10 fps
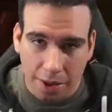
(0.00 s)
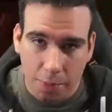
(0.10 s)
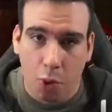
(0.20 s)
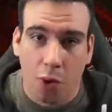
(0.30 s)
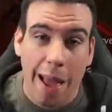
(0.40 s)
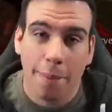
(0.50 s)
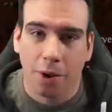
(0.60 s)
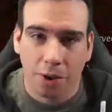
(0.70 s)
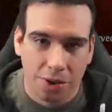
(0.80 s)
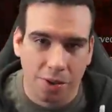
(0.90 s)
the
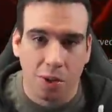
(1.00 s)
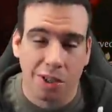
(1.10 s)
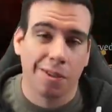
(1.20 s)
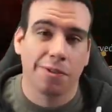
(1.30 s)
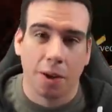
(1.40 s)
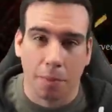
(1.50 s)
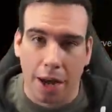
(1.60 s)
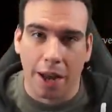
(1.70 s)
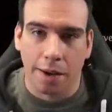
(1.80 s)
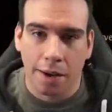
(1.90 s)
parameters in which I found
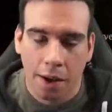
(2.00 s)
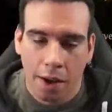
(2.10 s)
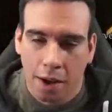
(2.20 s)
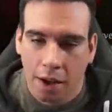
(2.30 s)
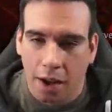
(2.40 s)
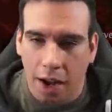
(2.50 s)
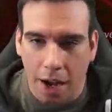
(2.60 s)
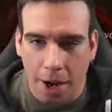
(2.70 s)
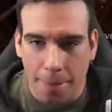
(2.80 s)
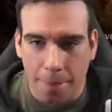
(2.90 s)
mine.
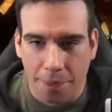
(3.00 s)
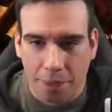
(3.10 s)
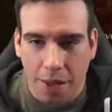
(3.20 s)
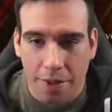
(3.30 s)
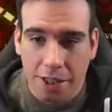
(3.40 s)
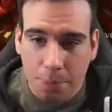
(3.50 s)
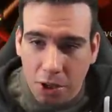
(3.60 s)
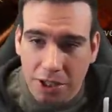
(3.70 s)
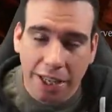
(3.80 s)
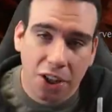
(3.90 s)
This
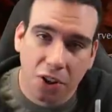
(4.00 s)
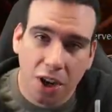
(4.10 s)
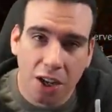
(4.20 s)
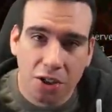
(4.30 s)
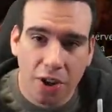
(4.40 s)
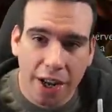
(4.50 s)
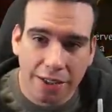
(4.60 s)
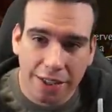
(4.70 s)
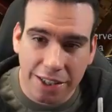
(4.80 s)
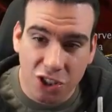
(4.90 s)
particular
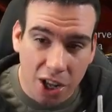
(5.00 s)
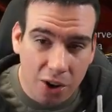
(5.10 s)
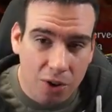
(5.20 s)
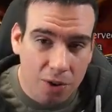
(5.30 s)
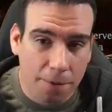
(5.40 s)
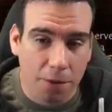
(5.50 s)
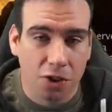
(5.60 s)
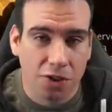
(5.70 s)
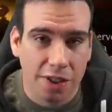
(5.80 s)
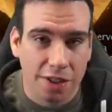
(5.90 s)
contract in general
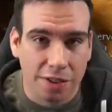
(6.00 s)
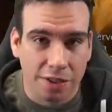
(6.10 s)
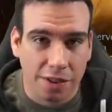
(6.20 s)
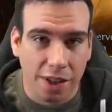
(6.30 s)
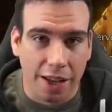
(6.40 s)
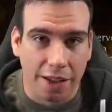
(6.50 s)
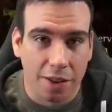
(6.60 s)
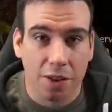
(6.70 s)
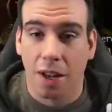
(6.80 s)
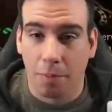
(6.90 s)
versus like
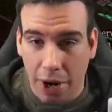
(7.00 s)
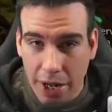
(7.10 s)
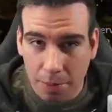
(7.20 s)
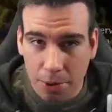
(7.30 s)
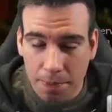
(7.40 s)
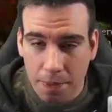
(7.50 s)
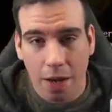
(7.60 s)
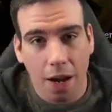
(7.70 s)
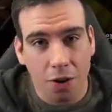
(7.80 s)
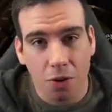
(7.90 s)
the Unbreakable,
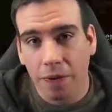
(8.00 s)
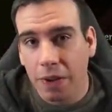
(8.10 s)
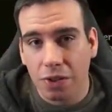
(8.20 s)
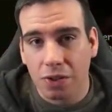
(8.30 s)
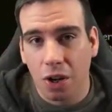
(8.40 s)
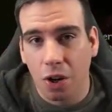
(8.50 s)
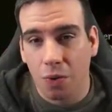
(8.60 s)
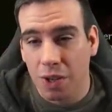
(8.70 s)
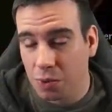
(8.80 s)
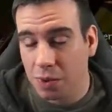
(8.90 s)
I do feel as though
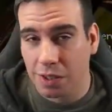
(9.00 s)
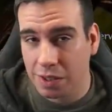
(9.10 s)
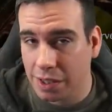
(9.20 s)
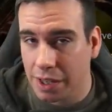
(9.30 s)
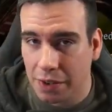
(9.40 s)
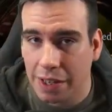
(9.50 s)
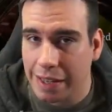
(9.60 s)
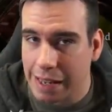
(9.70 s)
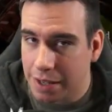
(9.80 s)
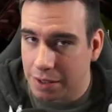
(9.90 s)
this one is
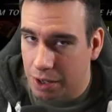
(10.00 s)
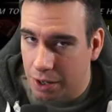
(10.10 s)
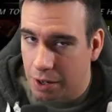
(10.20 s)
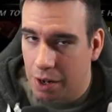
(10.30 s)
significantly easier.